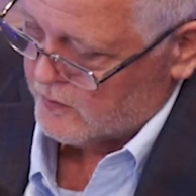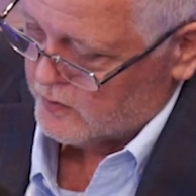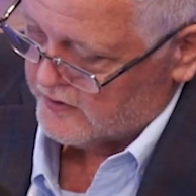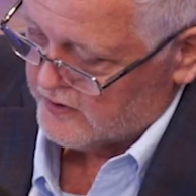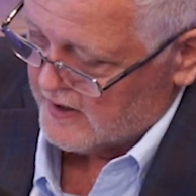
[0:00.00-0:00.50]

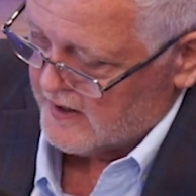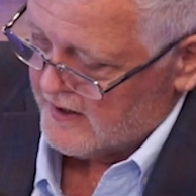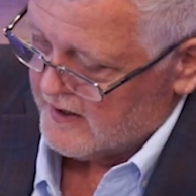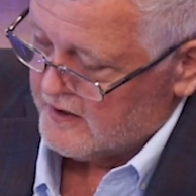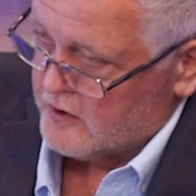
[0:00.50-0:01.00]
with,
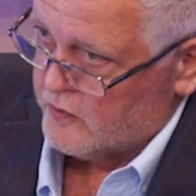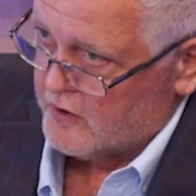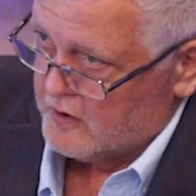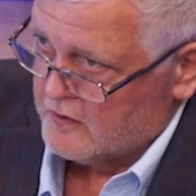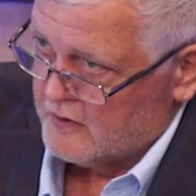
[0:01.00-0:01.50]

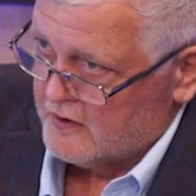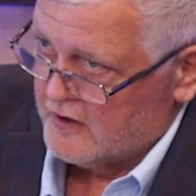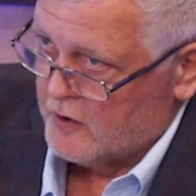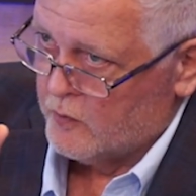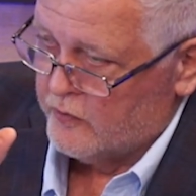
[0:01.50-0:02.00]
the
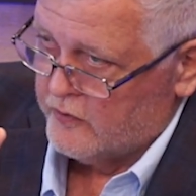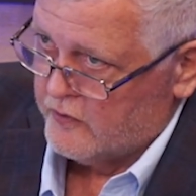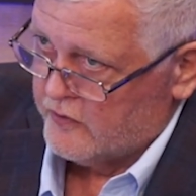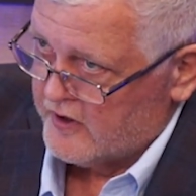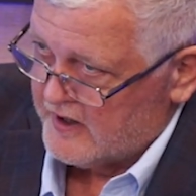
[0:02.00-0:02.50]

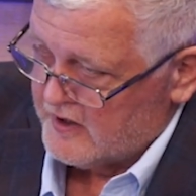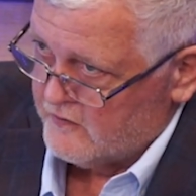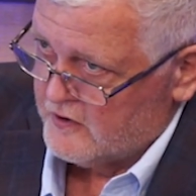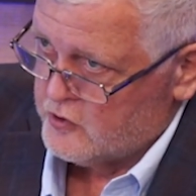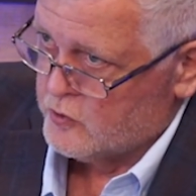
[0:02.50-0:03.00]
the
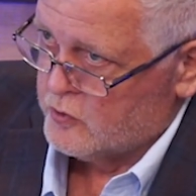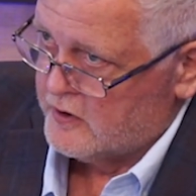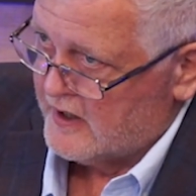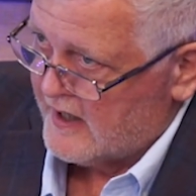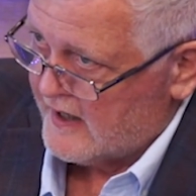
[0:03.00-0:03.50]
individual
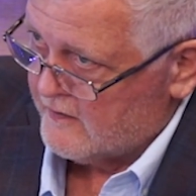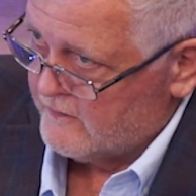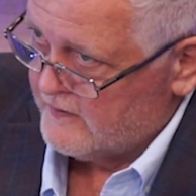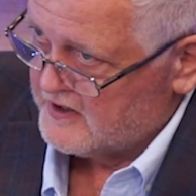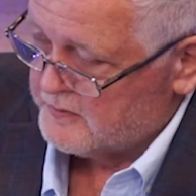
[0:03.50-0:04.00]
can
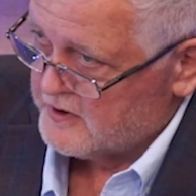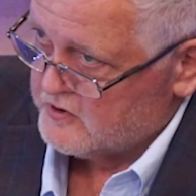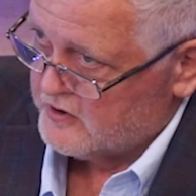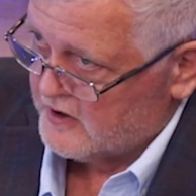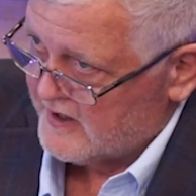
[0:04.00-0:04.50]
have
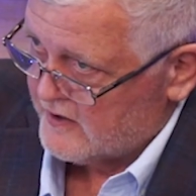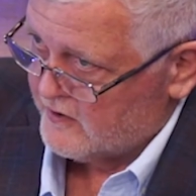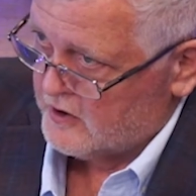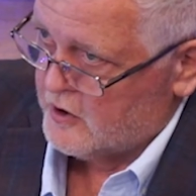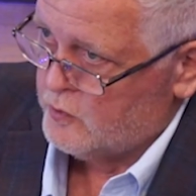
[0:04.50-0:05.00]
experience a kind of
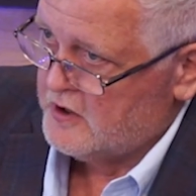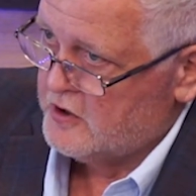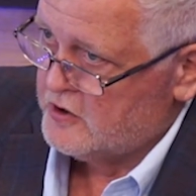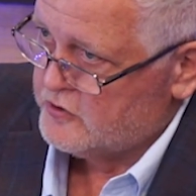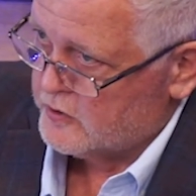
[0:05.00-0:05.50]
a
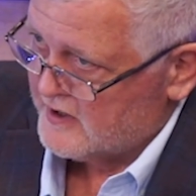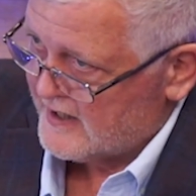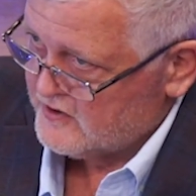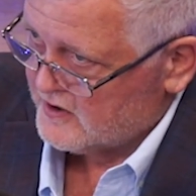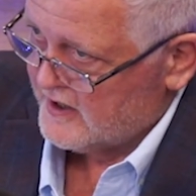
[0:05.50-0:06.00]
loneliness or an
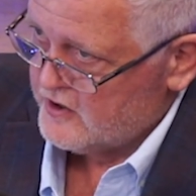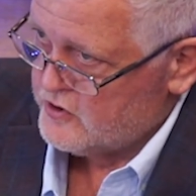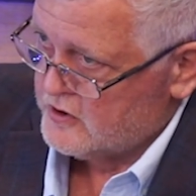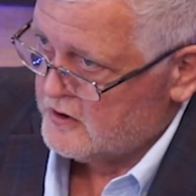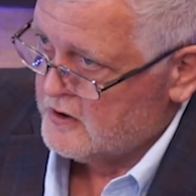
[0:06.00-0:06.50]

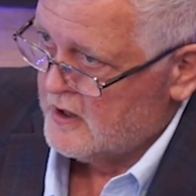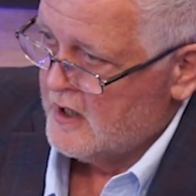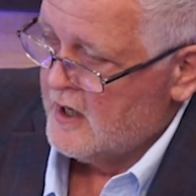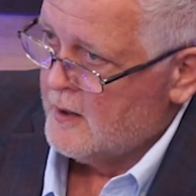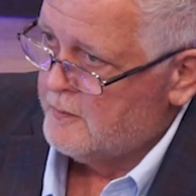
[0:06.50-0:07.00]
isolation,
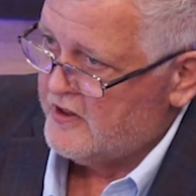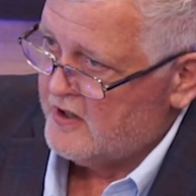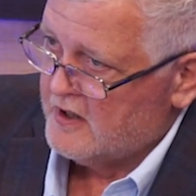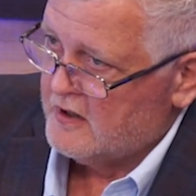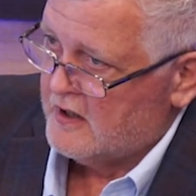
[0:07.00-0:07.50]
but
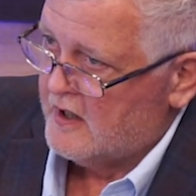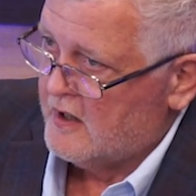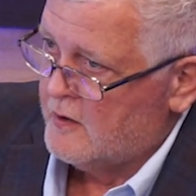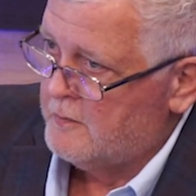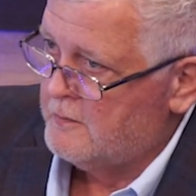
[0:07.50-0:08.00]
then
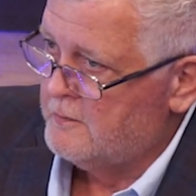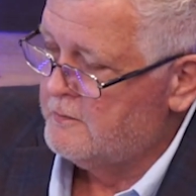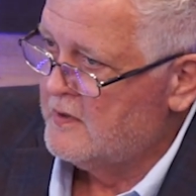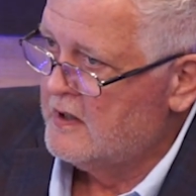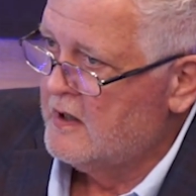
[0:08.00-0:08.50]
on
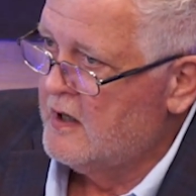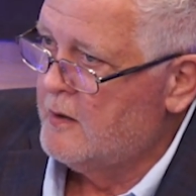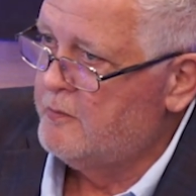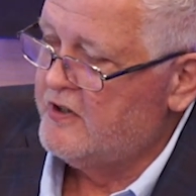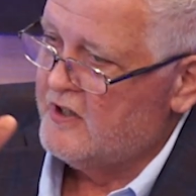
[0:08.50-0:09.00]

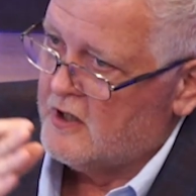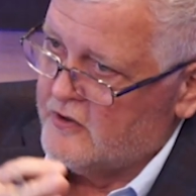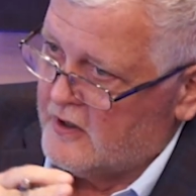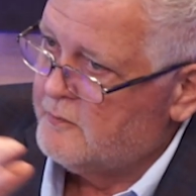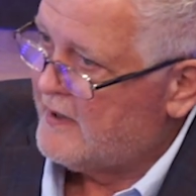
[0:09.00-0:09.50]

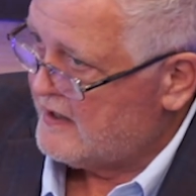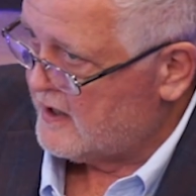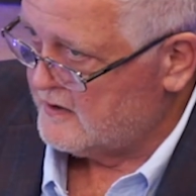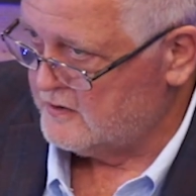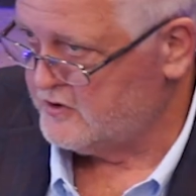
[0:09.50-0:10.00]
by
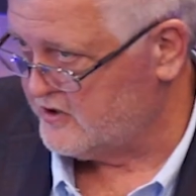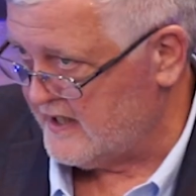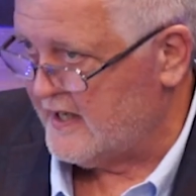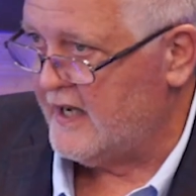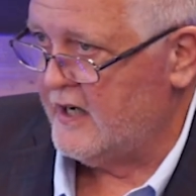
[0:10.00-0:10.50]
not
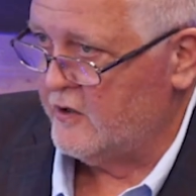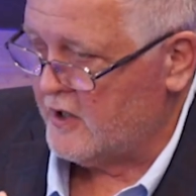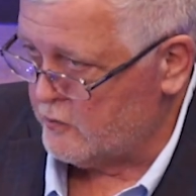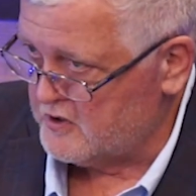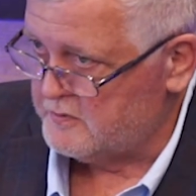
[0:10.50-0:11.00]
saying hi or
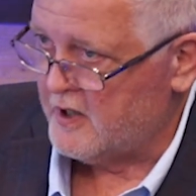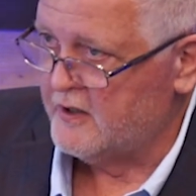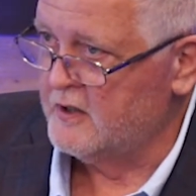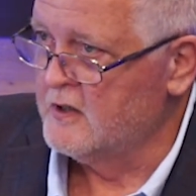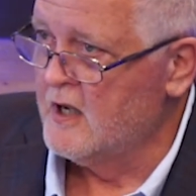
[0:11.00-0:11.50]
not
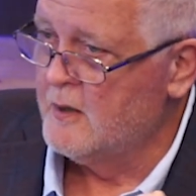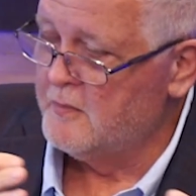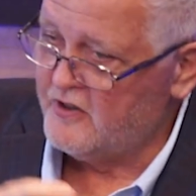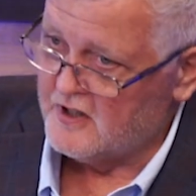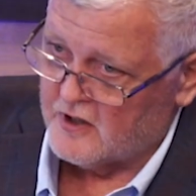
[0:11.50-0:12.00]
responding.
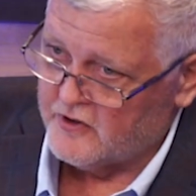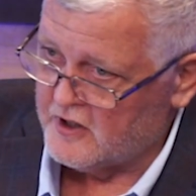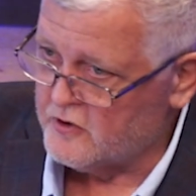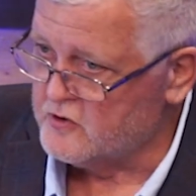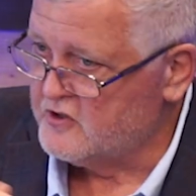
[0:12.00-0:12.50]
But then on
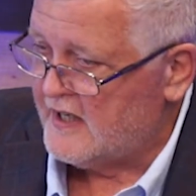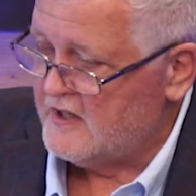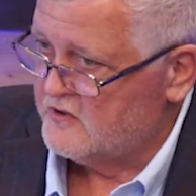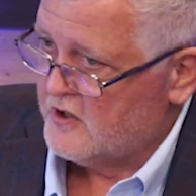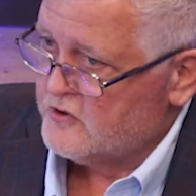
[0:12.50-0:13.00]
the other
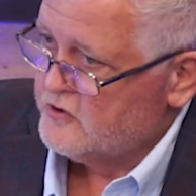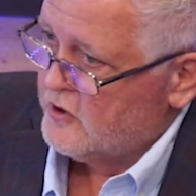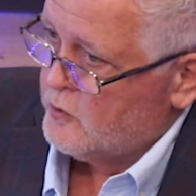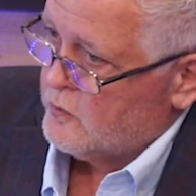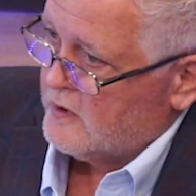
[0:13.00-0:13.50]
side is
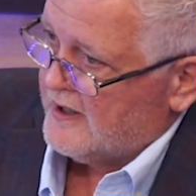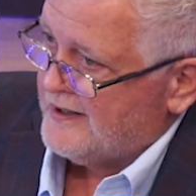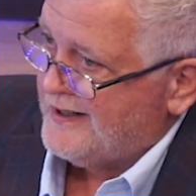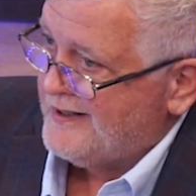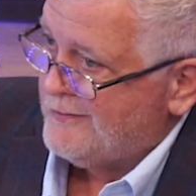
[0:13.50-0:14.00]

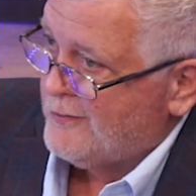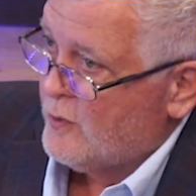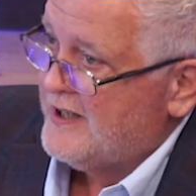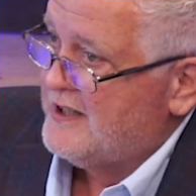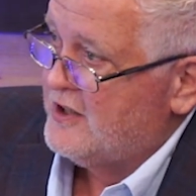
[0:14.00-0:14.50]
also
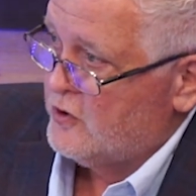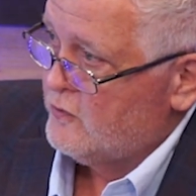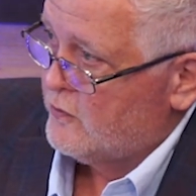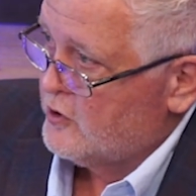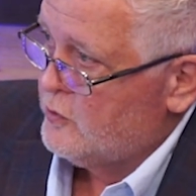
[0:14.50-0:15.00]
what it can do
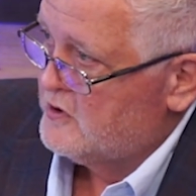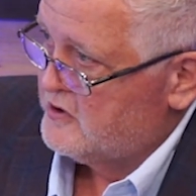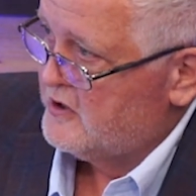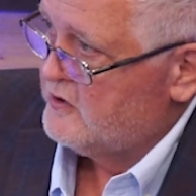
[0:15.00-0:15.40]
for you as an